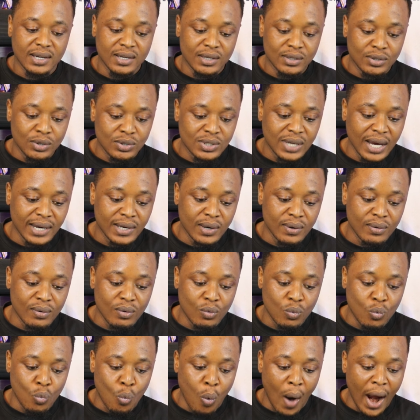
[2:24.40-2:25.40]
Those are the
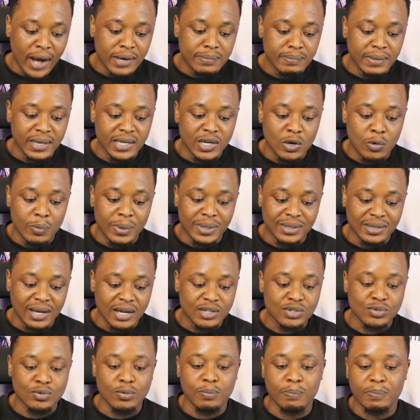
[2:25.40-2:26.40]
wide men, they will be
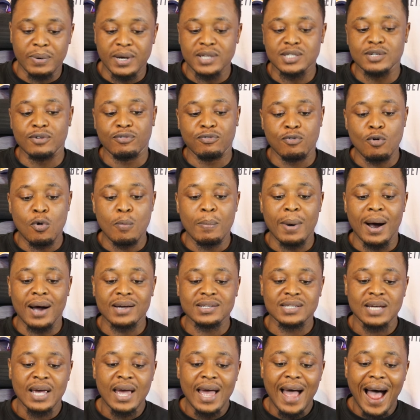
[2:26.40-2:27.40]
tasked to press the full
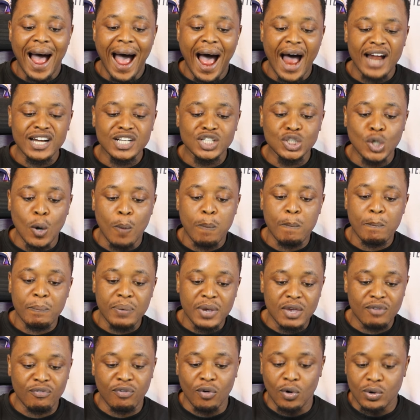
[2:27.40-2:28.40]
backs. And your
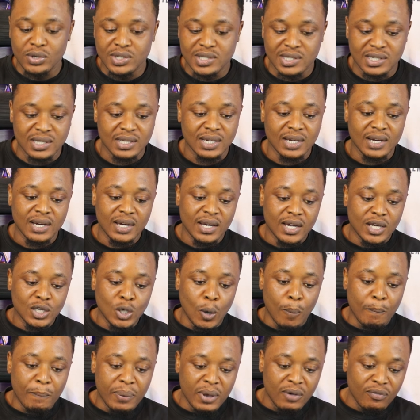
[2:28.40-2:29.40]
pivots
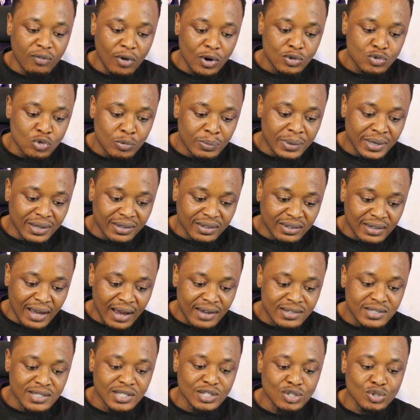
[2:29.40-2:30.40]
will be
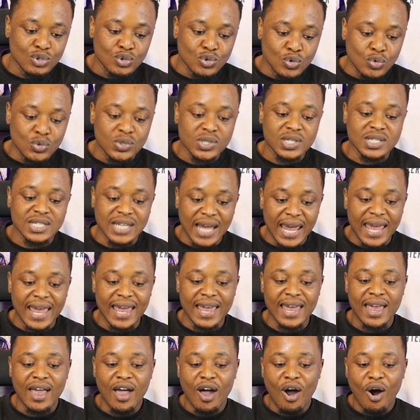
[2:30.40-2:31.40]
tasked to
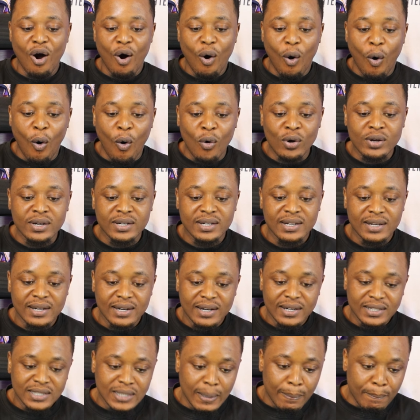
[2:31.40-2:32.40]
stay on
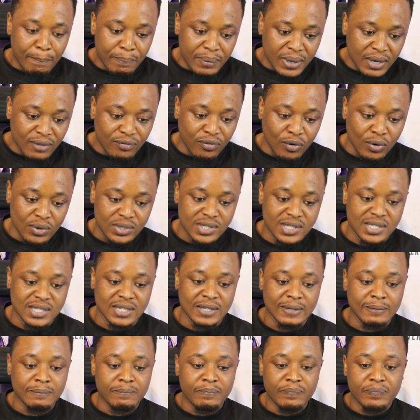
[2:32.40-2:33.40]
the pivots.
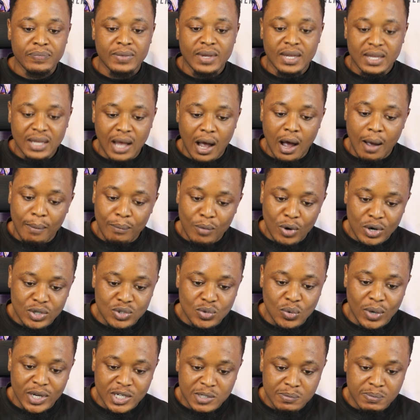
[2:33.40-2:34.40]
Now, I'm going
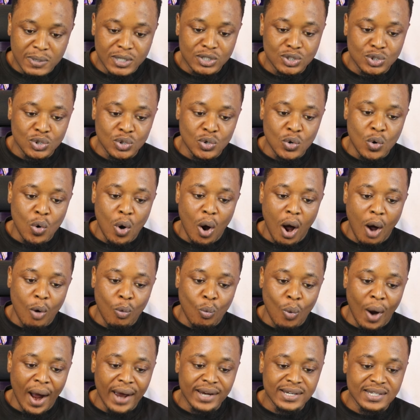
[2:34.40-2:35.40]
to explain to you
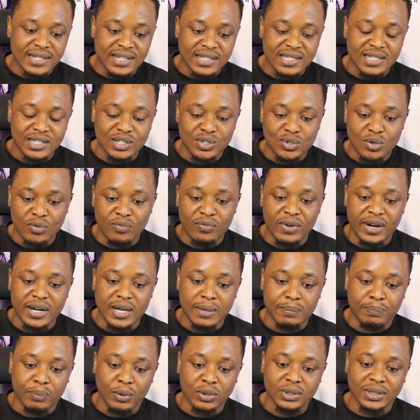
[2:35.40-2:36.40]
why this is so very
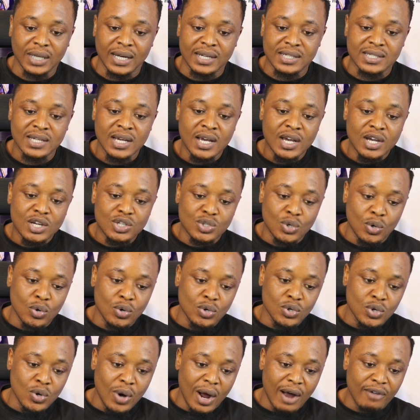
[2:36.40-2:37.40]
important. So
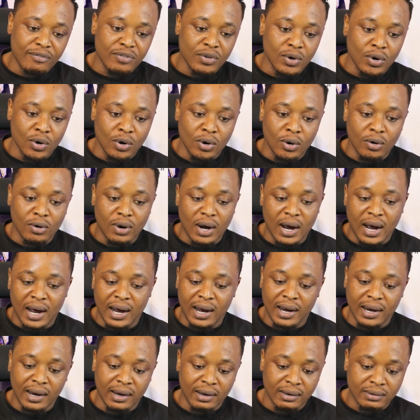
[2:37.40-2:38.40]
you have
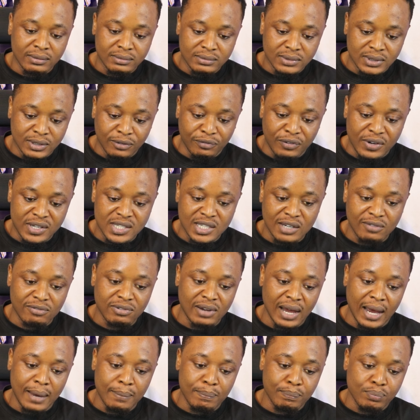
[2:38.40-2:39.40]
your defensive
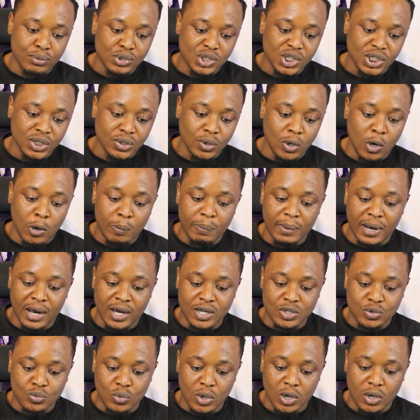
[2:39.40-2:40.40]
line pushing up
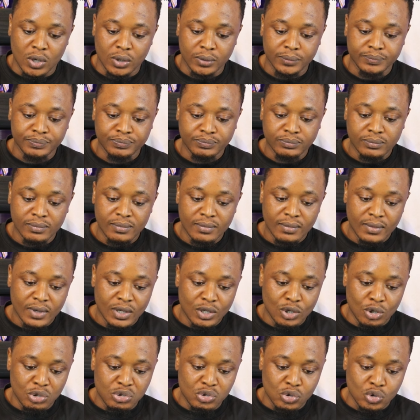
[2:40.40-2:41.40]
as well,
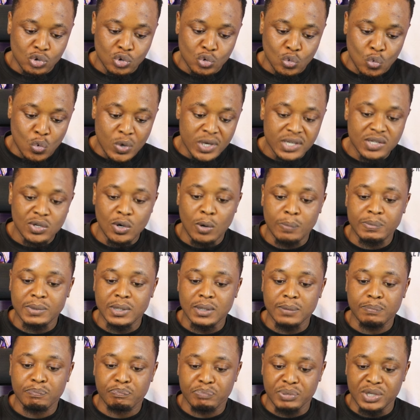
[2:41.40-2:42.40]
just to squeeze up
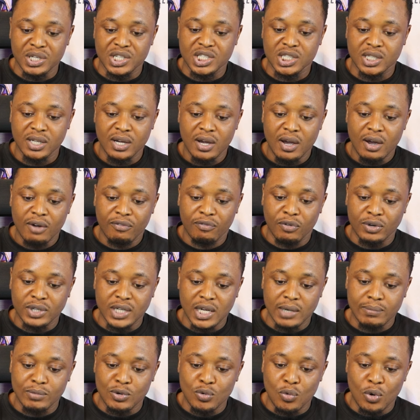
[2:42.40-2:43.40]
the pitch for
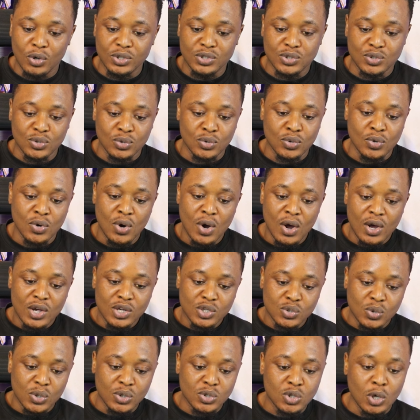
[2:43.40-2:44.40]
them. You want to
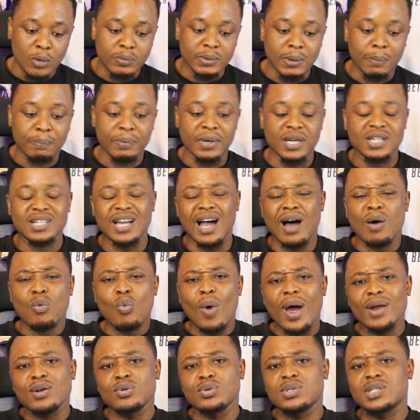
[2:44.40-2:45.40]
squeeze up the pitch. And
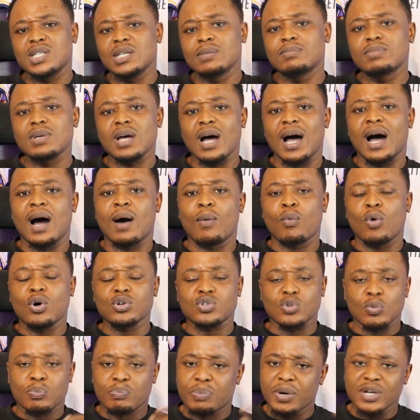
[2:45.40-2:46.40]
why do teams want
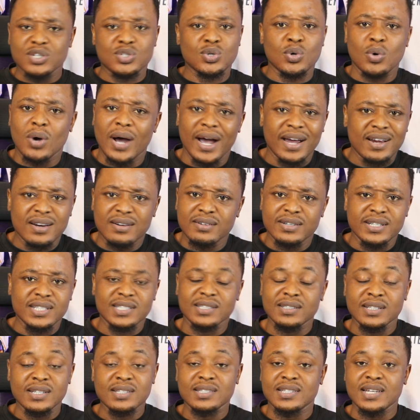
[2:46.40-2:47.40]
to press so high
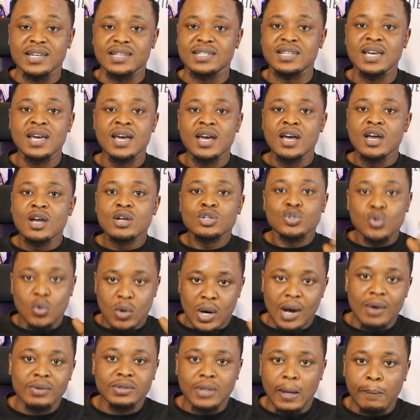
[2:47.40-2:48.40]
these days? To
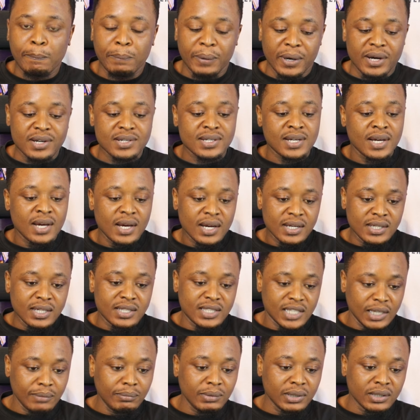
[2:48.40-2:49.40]
counter press. The
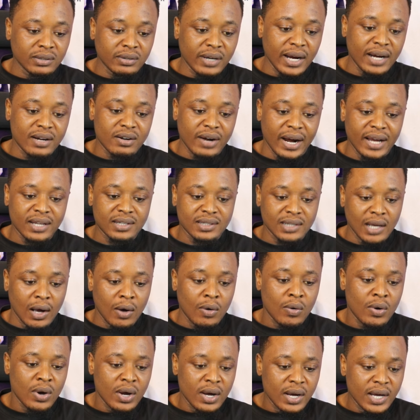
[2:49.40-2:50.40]
team in red right
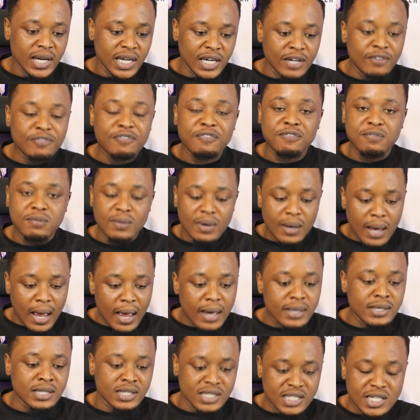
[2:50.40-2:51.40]
now, if
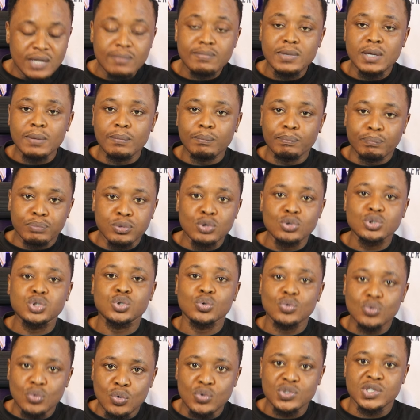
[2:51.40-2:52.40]
the team in blue should
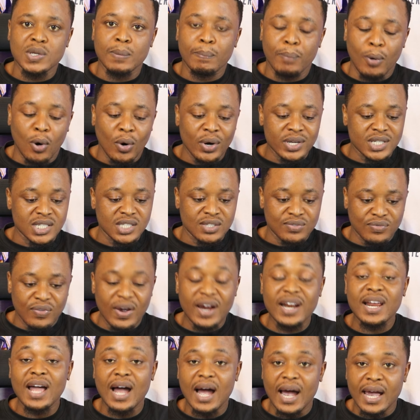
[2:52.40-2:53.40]
lose the ball, it is
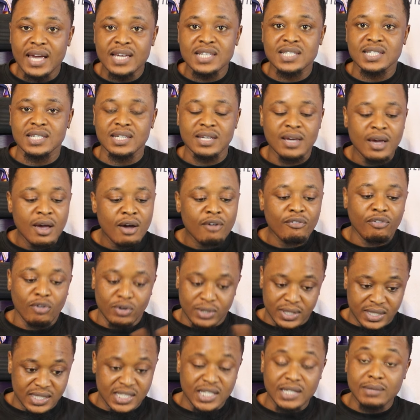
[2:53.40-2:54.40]
very easy for
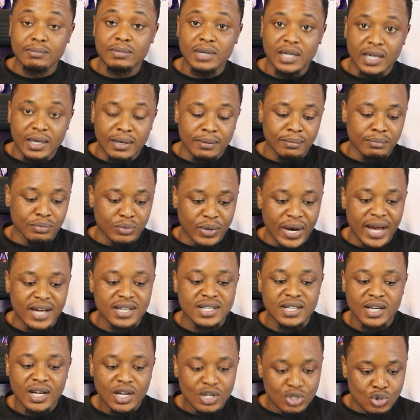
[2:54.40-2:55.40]
the team in red
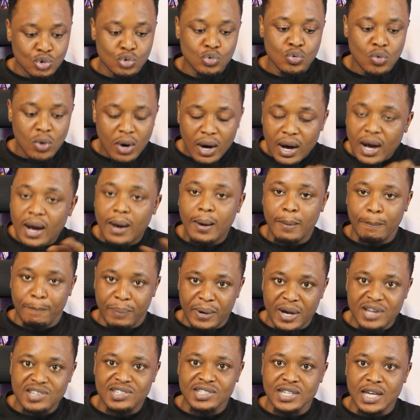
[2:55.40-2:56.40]
to
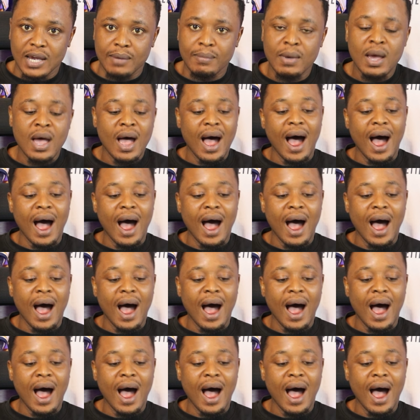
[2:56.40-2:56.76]
press them.